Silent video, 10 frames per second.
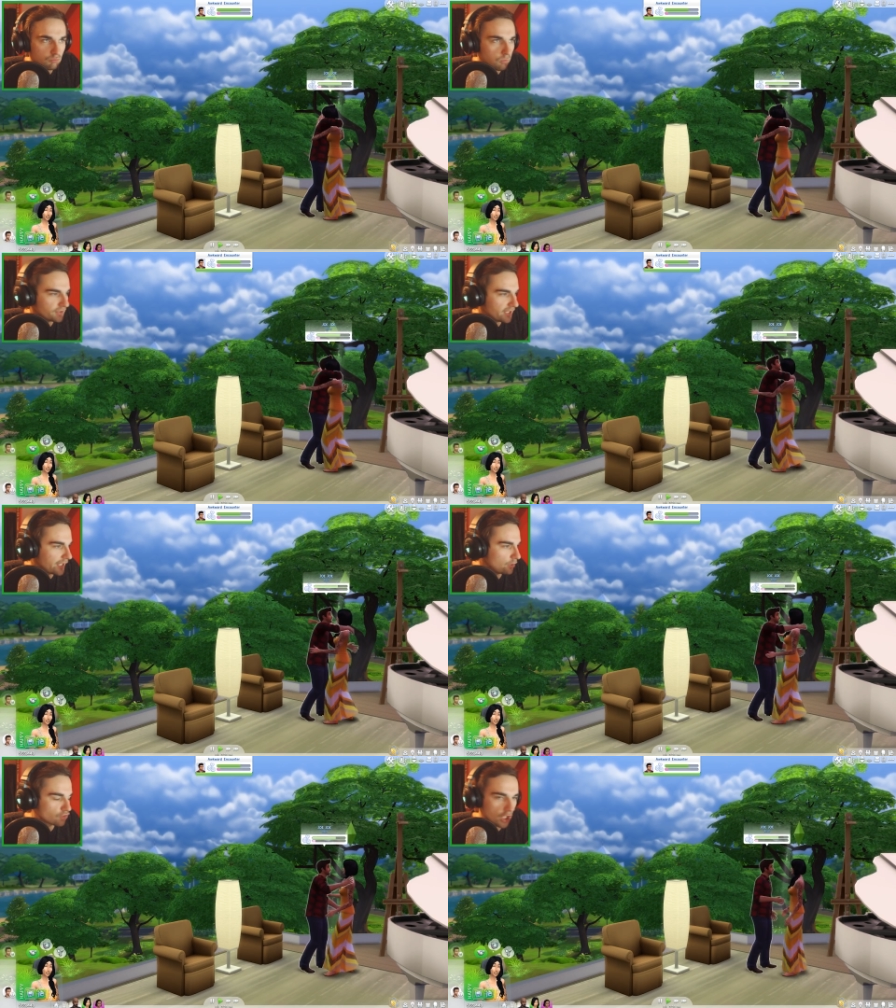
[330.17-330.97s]
What the
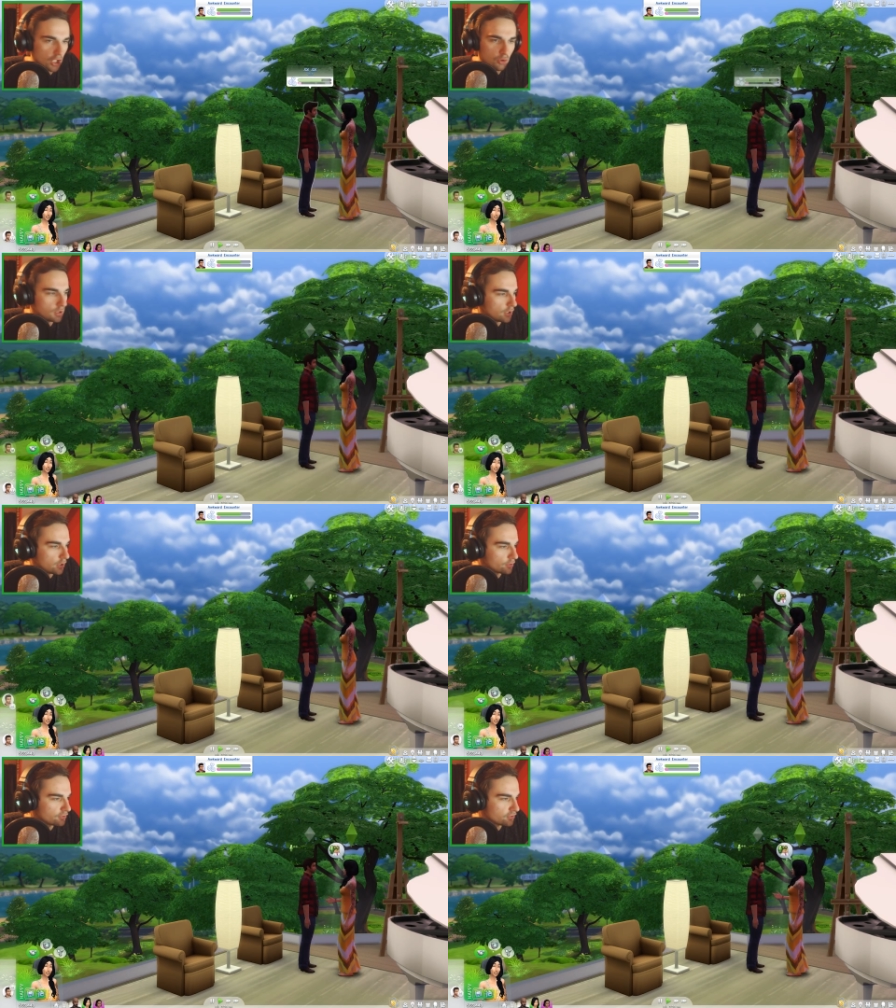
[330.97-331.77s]
hell, Joe?
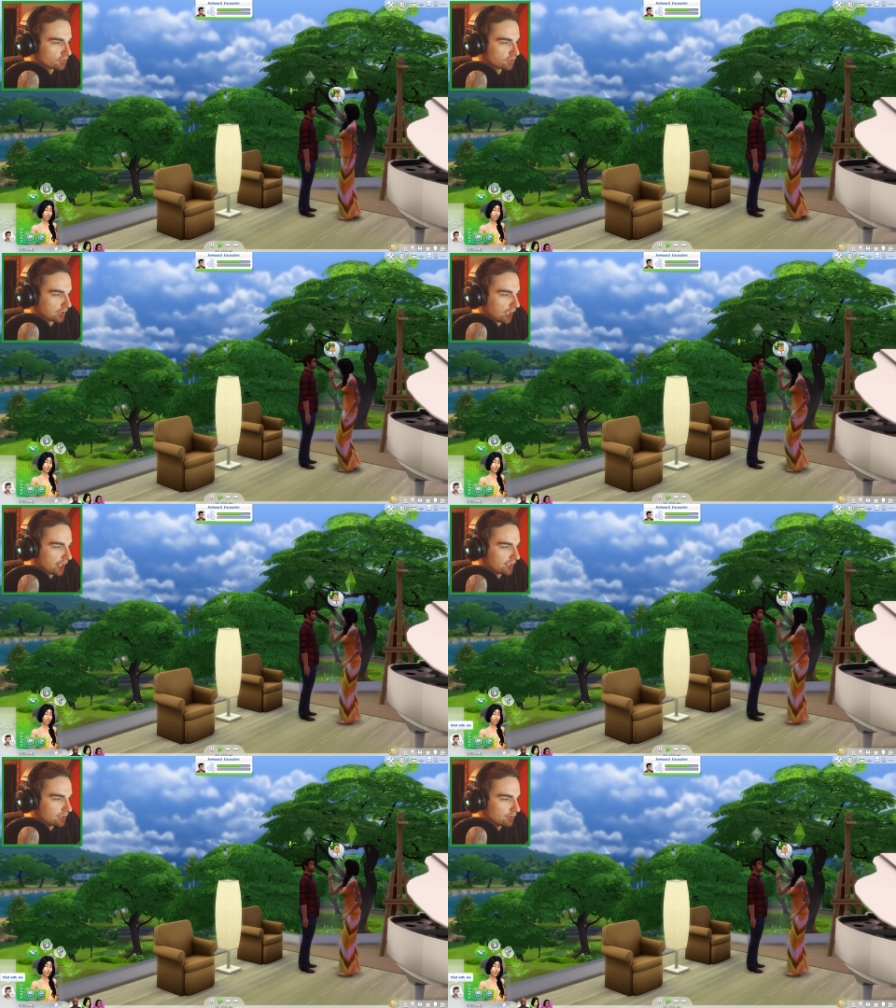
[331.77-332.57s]
Did you just
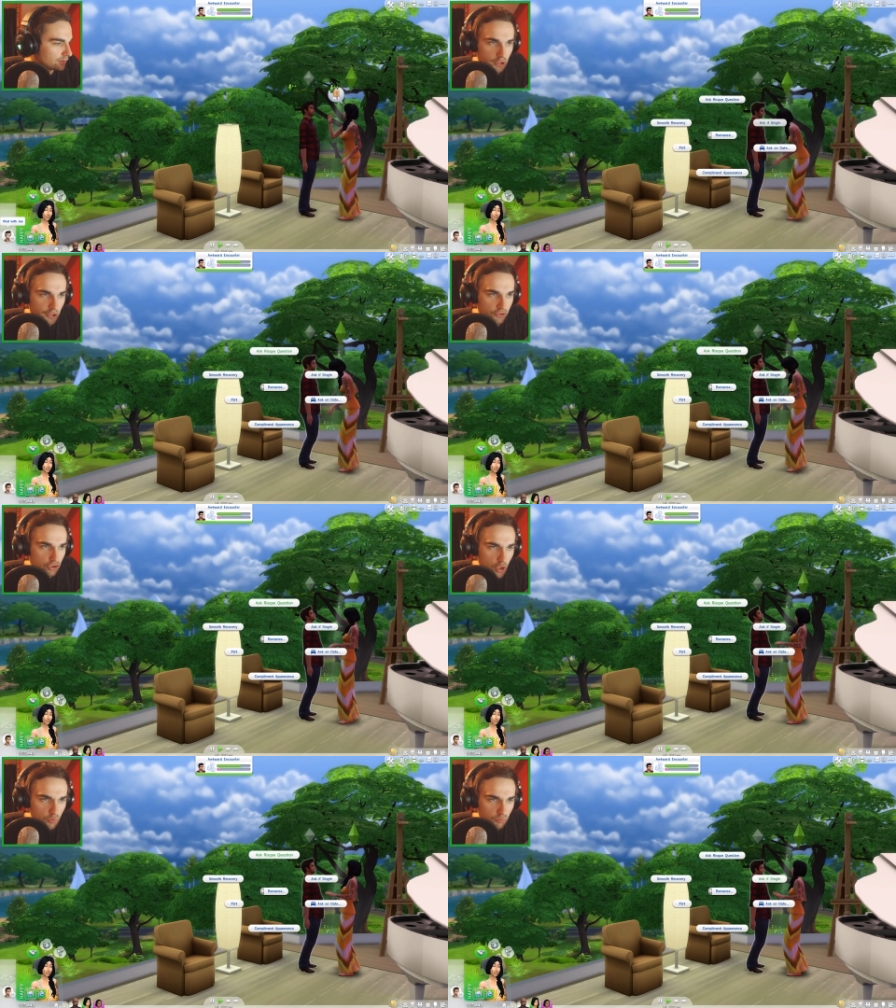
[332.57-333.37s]
decline? Is
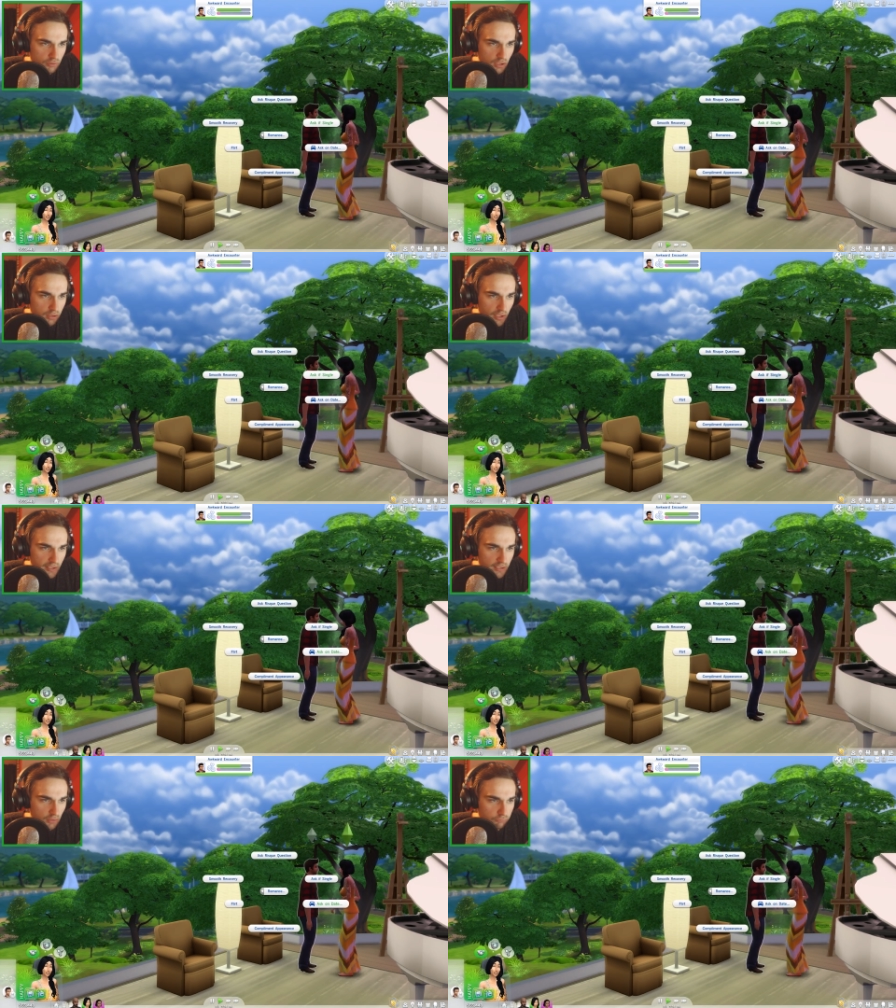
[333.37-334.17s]
Joe
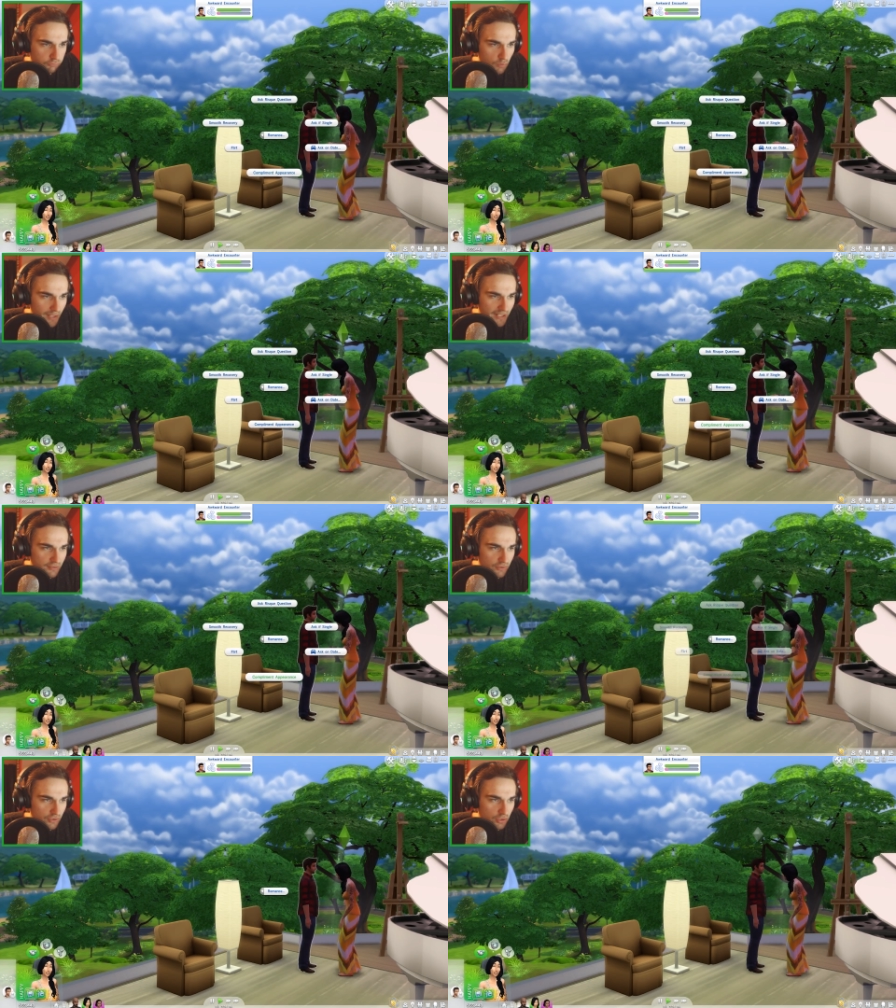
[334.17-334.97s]
declining her
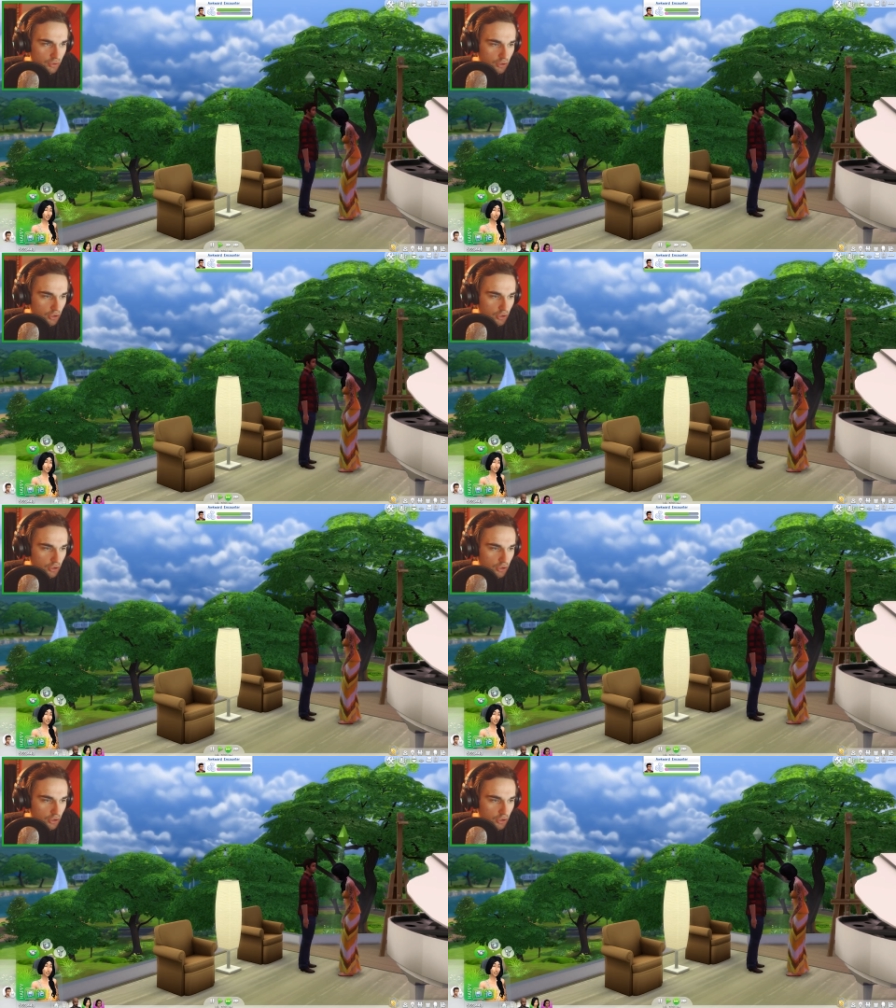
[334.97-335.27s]
romance?